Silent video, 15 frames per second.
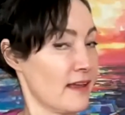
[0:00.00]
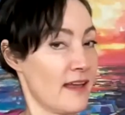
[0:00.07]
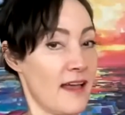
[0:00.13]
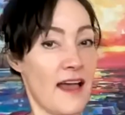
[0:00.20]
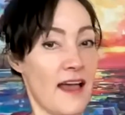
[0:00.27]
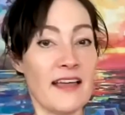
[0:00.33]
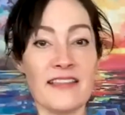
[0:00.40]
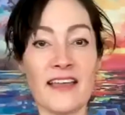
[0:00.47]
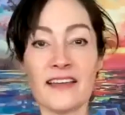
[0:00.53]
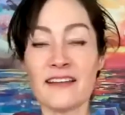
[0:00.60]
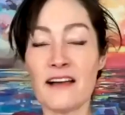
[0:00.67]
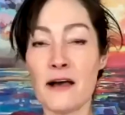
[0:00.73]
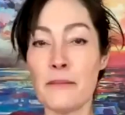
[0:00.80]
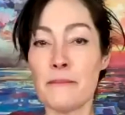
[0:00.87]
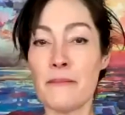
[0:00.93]
And then
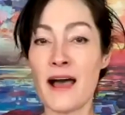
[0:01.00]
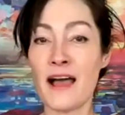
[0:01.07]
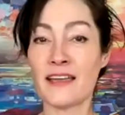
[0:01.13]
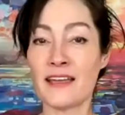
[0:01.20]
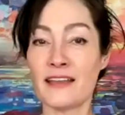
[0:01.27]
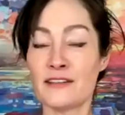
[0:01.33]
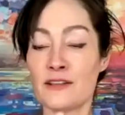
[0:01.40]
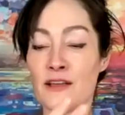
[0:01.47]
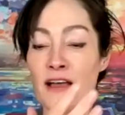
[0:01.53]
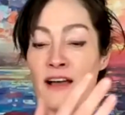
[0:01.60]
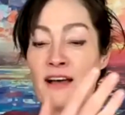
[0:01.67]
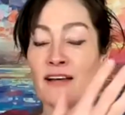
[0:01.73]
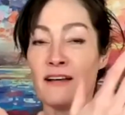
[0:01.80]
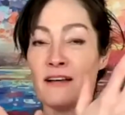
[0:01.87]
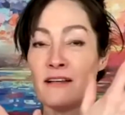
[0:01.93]
come back and
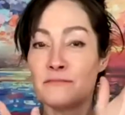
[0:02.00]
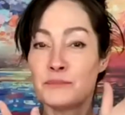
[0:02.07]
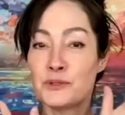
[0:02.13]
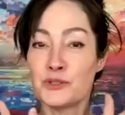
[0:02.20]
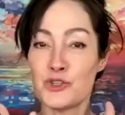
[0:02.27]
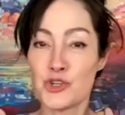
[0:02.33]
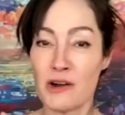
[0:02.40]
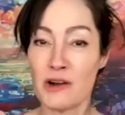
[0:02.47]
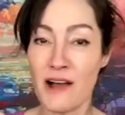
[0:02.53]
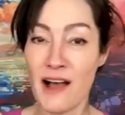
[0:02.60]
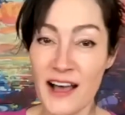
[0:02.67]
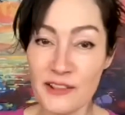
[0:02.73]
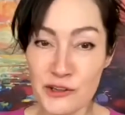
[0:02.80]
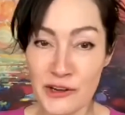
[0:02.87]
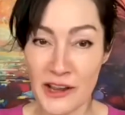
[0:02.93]
put your
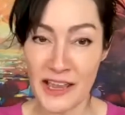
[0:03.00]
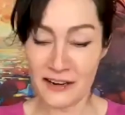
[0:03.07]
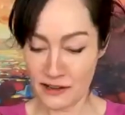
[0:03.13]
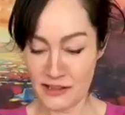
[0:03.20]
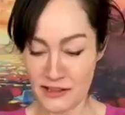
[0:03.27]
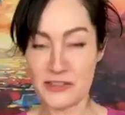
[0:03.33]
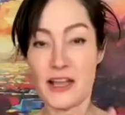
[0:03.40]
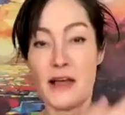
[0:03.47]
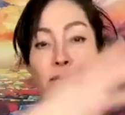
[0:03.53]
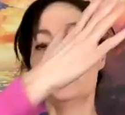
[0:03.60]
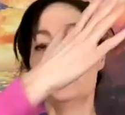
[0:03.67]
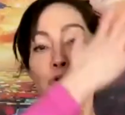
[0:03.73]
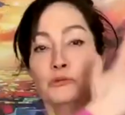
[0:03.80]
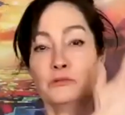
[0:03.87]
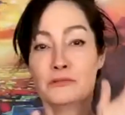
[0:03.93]
other hand on the top.
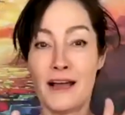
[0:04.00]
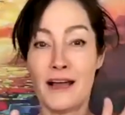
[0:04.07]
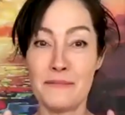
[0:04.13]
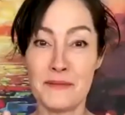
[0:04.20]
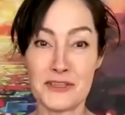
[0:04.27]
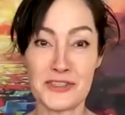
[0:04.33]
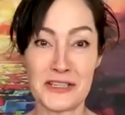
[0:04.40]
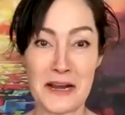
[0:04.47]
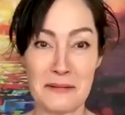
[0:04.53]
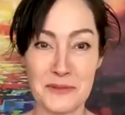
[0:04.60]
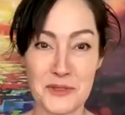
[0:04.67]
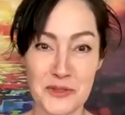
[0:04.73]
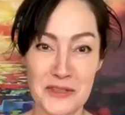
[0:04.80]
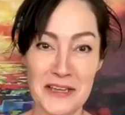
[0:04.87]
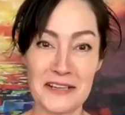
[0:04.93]
Ooh, I messed it up. So
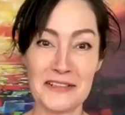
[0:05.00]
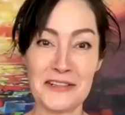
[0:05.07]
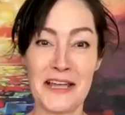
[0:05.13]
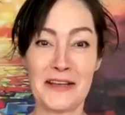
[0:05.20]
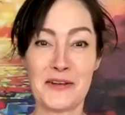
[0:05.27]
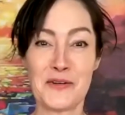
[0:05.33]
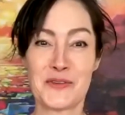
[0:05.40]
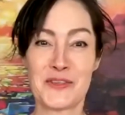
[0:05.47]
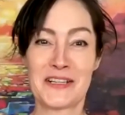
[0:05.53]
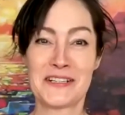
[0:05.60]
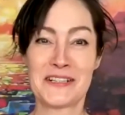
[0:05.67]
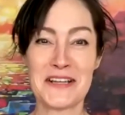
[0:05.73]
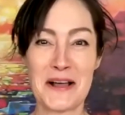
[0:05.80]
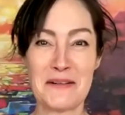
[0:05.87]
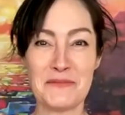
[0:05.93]
the other hand goes on the
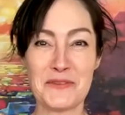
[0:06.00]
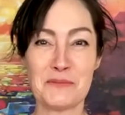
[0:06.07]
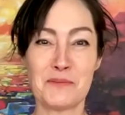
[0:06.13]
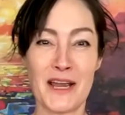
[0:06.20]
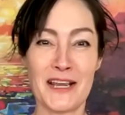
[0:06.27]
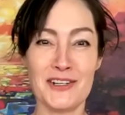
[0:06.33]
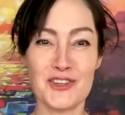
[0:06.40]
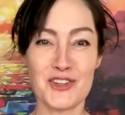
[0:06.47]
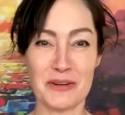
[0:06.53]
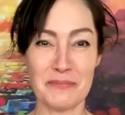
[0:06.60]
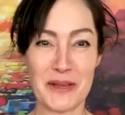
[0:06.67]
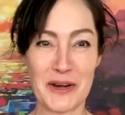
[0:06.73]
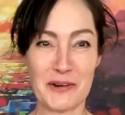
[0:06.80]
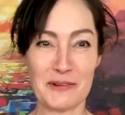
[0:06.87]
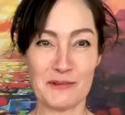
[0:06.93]
top. So brain gym
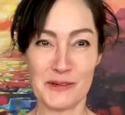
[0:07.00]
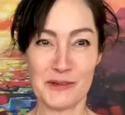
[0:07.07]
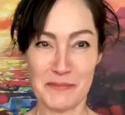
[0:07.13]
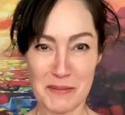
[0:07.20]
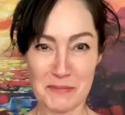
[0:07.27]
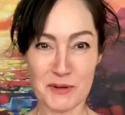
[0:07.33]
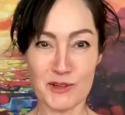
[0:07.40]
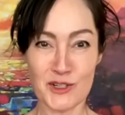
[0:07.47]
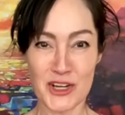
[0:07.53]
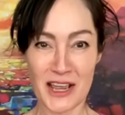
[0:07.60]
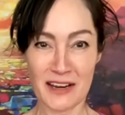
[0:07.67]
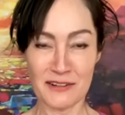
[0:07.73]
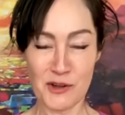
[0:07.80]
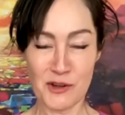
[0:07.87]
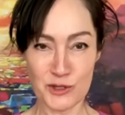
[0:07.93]
here. Remember which hand
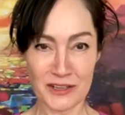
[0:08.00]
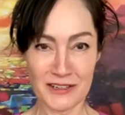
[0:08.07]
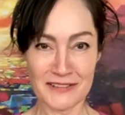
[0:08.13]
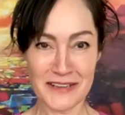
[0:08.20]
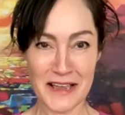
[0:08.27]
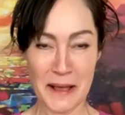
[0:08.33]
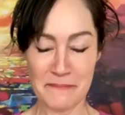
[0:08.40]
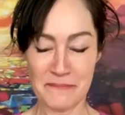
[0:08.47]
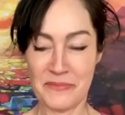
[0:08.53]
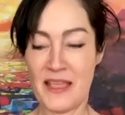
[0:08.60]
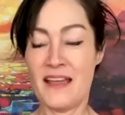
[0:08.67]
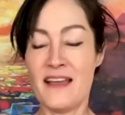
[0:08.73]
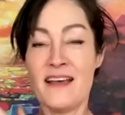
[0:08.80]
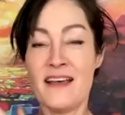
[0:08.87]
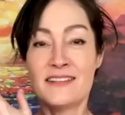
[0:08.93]
goes on the top.
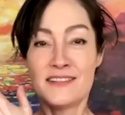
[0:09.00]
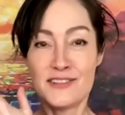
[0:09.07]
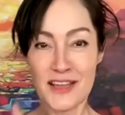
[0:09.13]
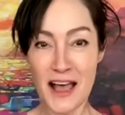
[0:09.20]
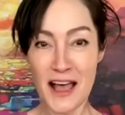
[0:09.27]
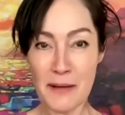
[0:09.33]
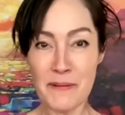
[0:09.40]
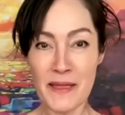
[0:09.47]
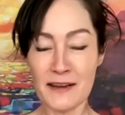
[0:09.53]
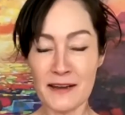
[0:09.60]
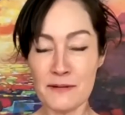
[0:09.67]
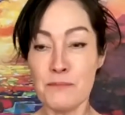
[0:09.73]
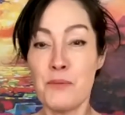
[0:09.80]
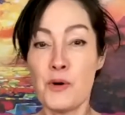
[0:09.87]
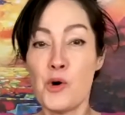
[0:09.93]
The top hand
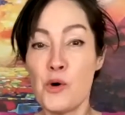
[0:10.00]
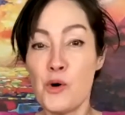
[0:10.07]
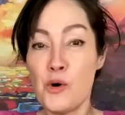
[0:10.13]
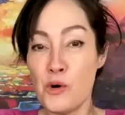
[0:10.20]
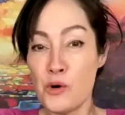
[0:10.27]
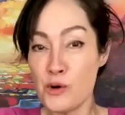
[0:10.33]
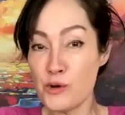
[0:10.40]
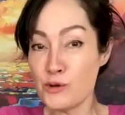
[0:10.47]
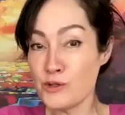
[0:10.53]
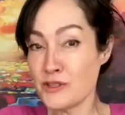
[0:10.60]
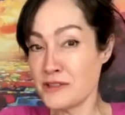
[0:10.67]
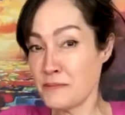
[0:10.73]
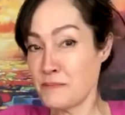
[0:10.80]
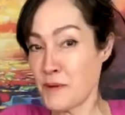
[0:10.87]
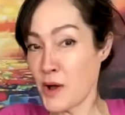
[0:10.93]
pulls the
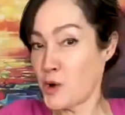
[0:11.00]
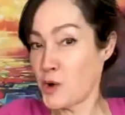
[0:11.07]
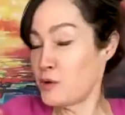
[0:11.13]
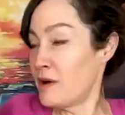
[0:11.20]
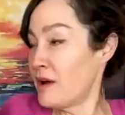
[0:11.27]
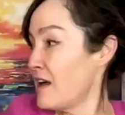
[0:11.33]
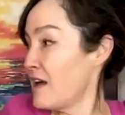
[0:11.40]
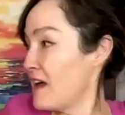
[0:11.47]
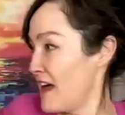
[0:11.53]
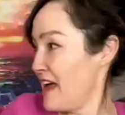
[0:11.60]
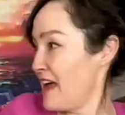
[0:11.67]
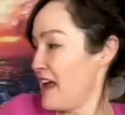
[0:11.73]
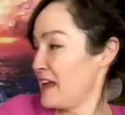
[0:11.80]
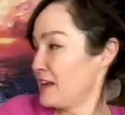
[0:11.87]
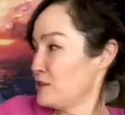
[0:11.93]
bow
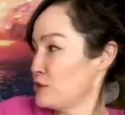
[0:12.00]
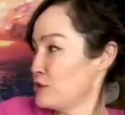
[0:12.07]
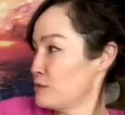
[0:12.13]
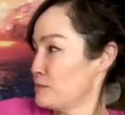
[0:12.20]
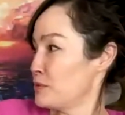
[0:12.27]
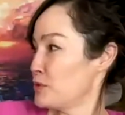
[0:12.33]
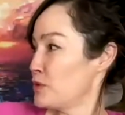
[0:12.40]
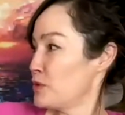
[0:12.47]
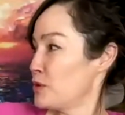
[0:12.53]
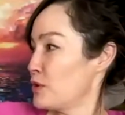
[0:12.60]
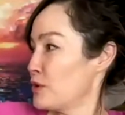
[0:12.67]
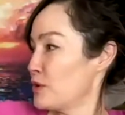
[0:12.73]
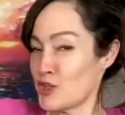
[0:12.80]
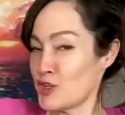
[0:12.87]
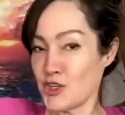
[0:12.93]
and you
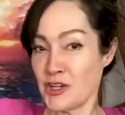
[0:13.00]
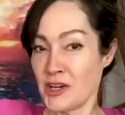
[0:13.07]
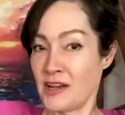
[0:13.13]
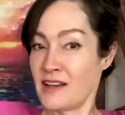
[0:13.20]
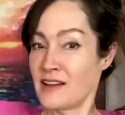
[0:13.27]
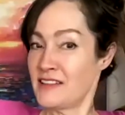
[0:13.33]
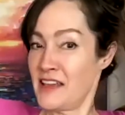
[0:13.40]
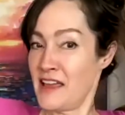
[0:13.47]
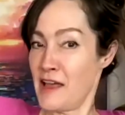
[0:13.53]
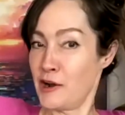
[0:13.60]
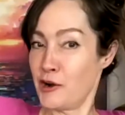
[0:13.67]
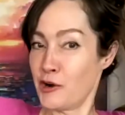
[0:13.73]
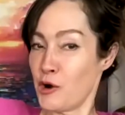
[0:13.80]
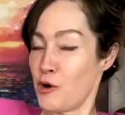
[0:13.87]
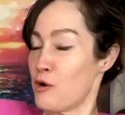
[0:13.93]
push the
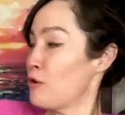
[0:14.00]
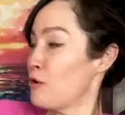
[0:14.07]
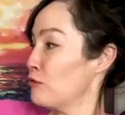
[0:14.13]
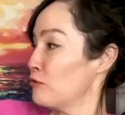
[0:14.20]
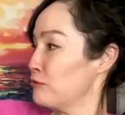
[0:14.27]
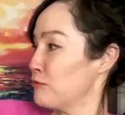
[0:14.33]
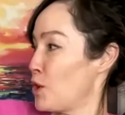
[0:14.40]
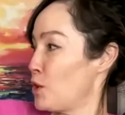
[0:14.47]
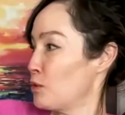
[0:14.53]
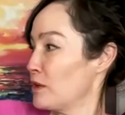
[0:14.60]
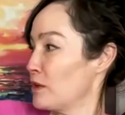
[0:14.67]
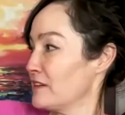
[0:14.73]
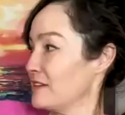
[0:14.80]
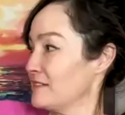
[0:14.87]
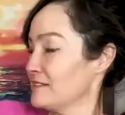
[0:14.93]
arrow forward.
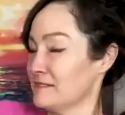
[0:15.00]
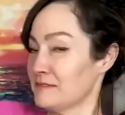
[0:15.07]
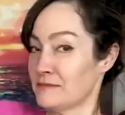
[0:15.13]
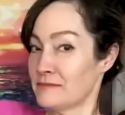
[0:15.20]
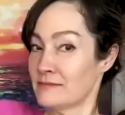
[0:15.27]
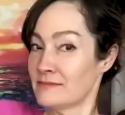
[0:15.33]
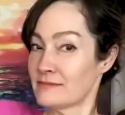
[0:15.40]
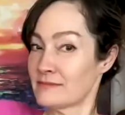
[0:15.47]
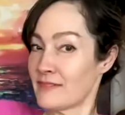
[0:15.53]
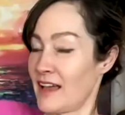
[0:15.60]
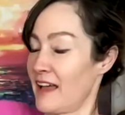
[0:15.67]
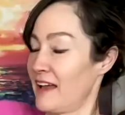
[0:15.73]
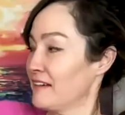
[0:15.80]
Okay.